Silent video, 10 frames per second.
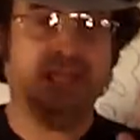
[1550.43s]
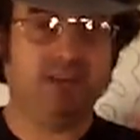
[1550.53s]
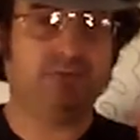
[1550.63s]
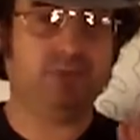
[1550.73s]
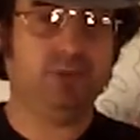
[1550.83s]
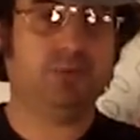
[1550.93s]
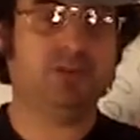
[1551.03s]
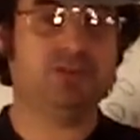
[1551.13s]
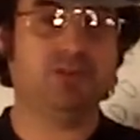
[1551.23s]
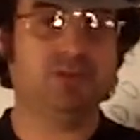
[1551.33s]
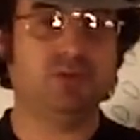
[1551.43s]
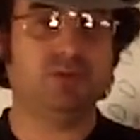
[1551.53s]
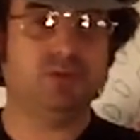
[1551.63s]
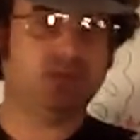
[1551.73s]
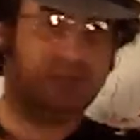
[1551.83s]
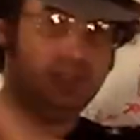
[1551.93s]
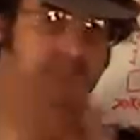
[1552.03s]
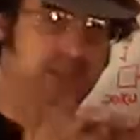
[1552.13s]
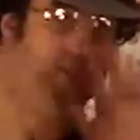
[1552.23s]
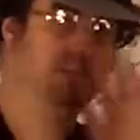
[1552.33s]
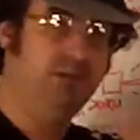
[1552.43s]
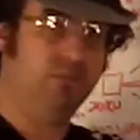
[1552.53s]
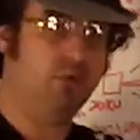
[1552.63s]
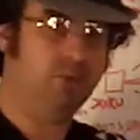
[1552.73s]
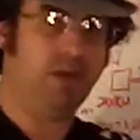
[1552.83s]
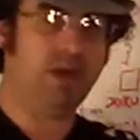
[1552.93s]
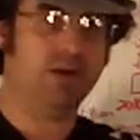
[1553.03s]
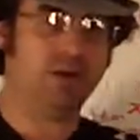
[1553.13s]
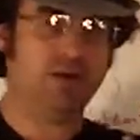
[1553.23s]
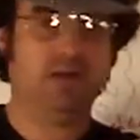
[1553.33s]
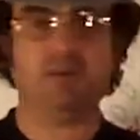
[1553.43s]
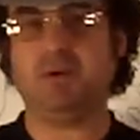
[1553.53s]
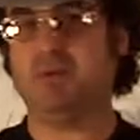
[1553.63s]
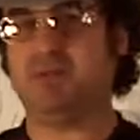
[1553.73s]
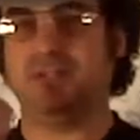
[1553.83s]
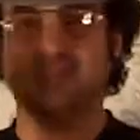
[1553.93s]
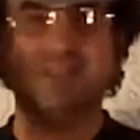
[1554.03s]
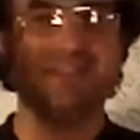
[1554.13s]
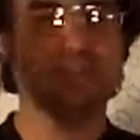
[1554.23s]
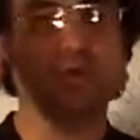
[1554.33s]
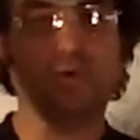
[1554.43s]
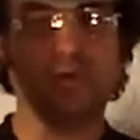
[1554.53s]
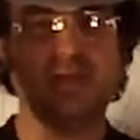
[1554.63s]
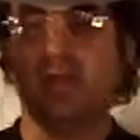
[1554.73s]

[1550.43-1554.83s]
If we were to emit more power, now remember that this is the total